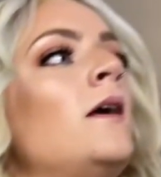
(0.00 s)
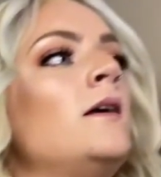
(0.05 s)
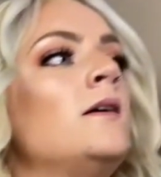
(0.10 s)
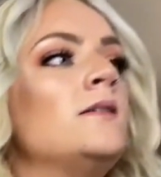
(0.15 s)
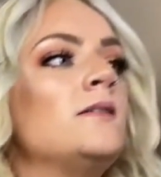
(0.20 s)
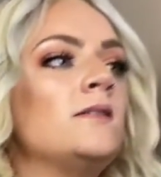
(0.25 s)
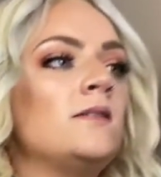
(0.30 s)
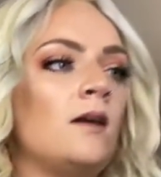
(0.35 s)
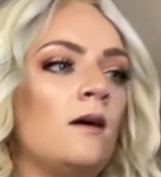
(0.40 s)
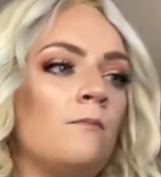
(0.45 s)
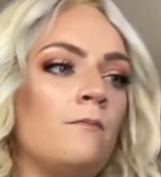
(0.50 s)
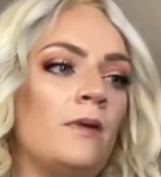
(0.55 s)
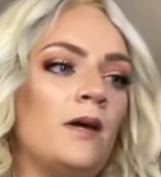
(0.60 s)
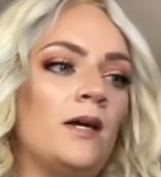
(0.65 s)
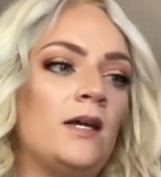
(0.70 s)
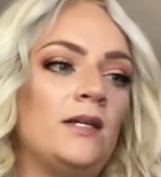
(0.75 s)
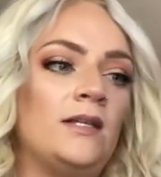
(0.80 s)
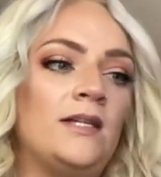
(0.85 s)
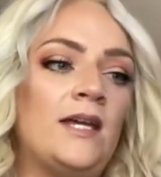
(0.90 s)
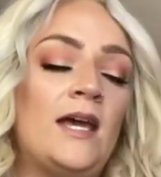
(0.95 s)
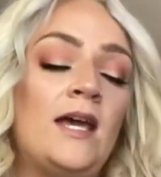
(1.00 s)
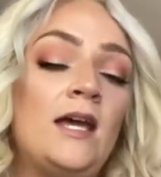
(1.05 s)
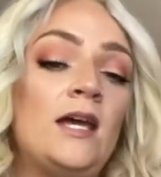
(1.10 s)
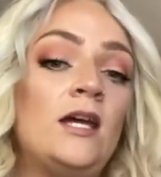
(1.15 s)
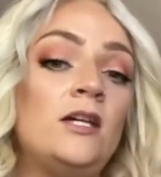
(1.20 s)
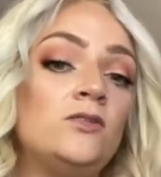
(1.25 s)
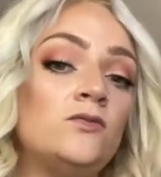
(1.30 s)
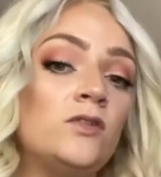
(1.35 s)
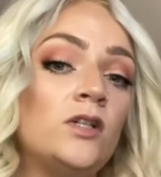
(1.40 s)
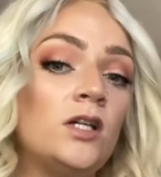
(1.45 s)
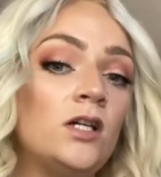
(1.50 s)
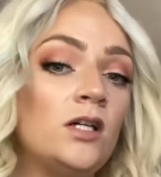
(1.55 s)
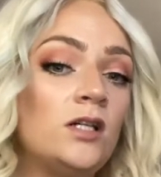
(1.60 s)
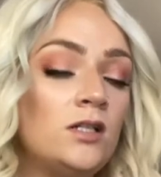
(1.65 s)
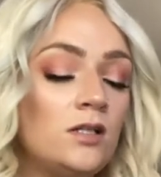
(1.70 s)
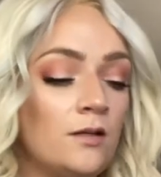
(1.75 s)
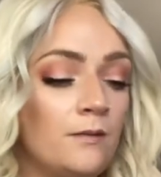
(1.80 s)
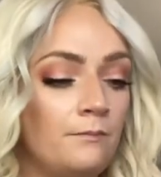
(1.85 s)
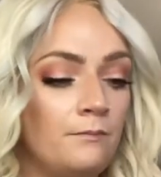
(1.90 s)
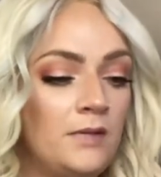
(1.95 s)
some Kenra
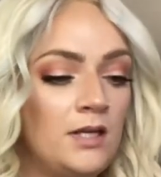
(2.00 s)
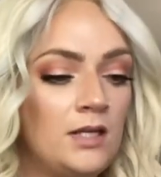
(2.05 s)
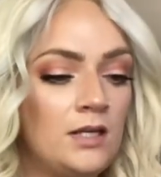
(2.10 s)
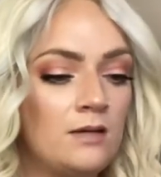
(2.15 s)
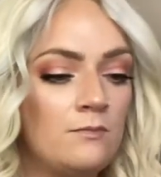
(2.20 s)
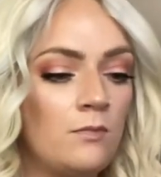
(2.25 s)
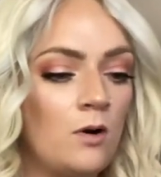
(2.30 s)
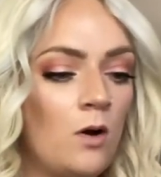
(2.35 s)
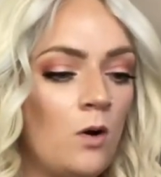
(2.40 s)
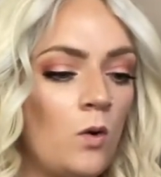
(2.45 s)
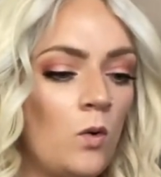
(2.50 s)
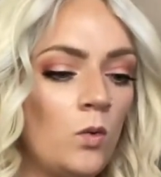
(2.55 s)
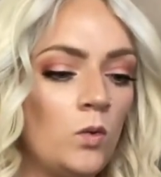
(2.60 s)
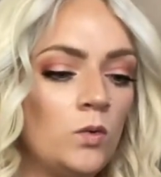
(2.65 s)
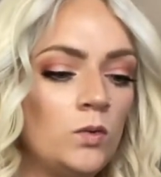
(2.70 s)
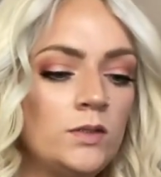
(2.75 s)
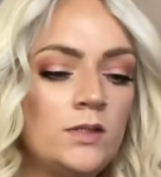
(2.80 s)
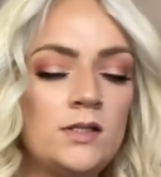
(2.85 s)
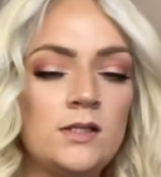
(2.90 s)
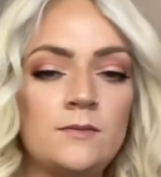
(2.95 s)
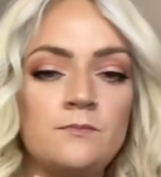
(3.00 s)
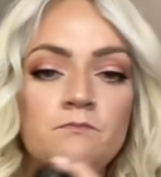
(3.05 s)
medium holds.